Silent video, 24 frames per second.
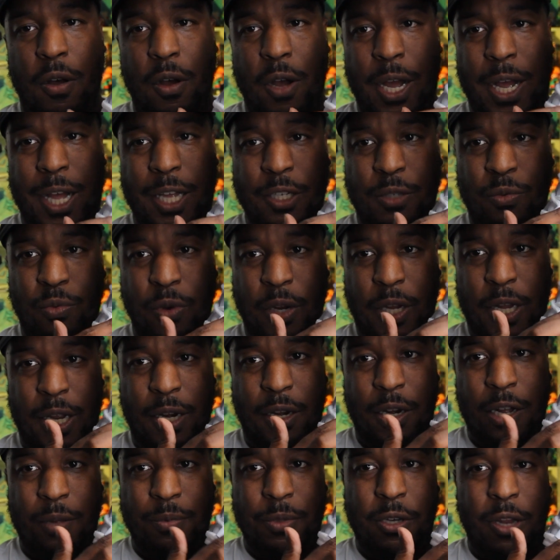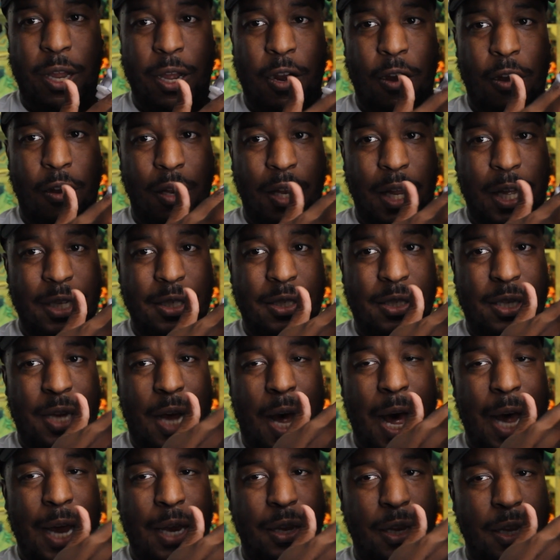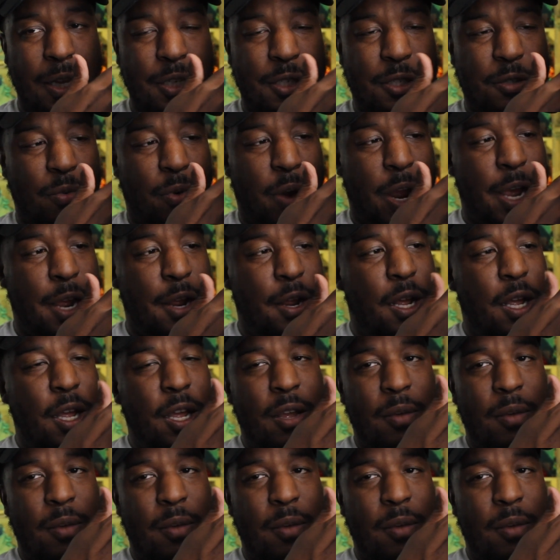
as we're getting up to like our lace eyelets, right?